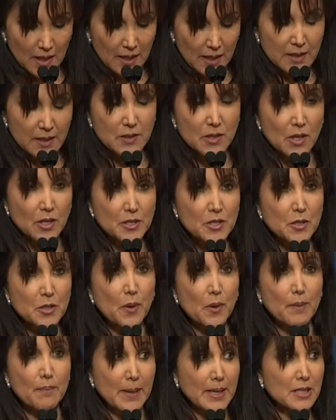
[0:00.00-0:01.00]
he is
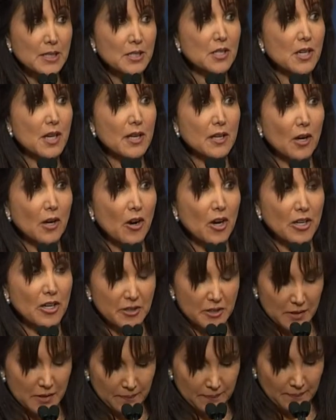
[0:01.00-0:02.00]
also a mensch at
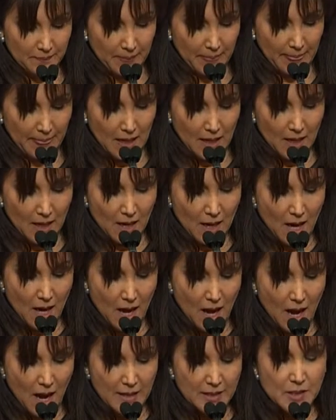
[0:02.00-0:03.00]
heart.
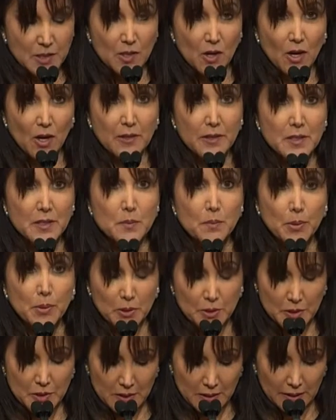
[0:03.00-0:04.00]
I saw this
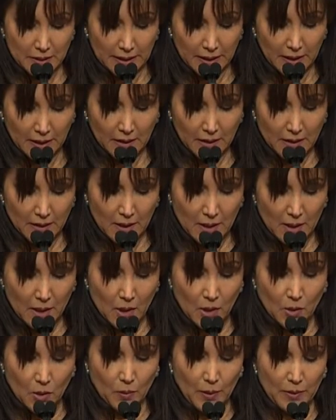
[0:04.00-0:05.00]
personally
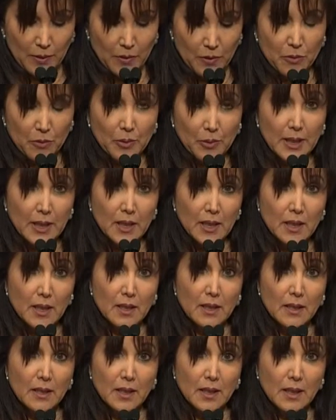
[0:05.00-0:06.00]
when
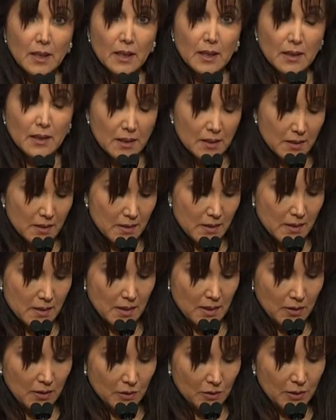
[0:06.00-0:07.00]
three key
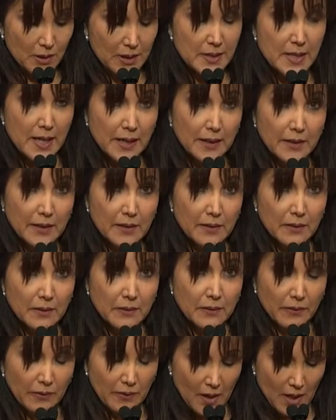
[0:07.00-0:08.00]
senior
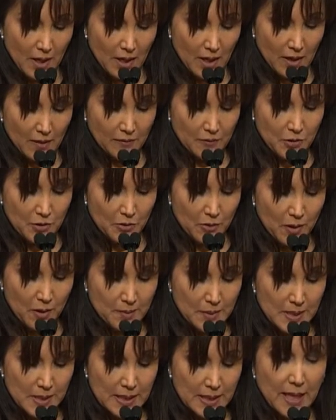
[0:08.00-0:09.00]
executives of
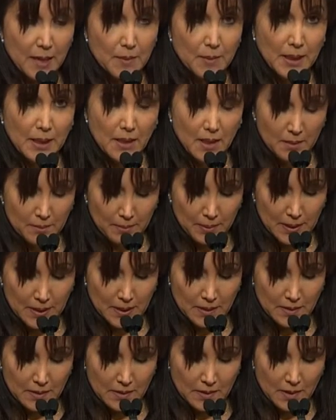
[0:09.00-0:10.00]
Trump's gaming
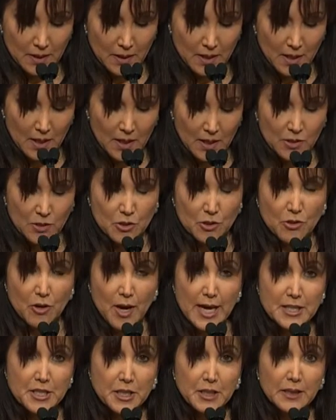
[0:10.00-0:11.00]
companies
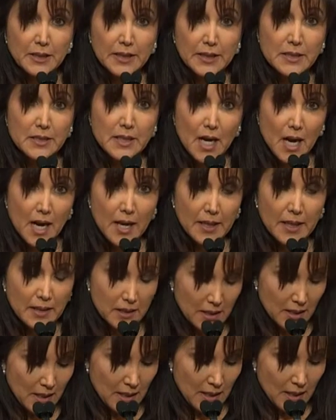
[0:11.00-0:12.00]
tragically
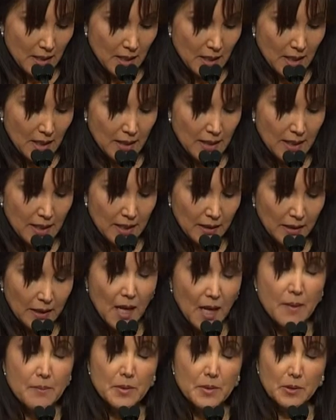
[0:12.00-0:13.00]
died in a
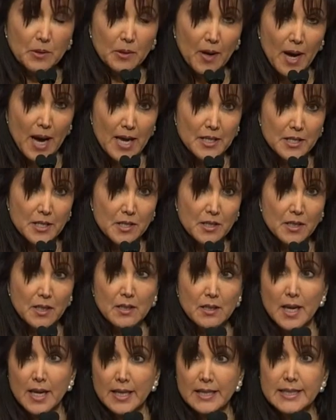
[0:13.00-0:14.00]
helicopter crash
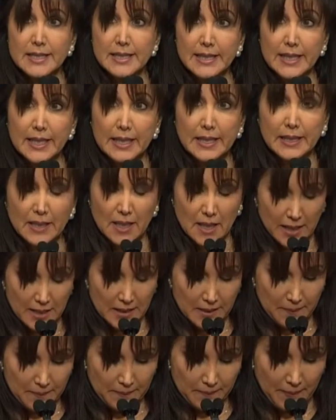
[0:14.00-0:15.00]
in
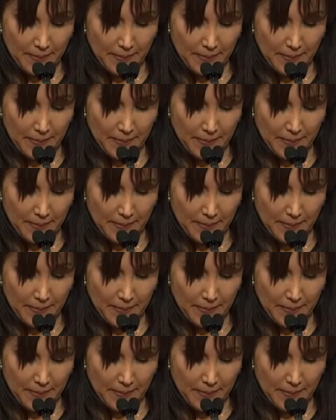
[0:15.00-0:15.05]
1989.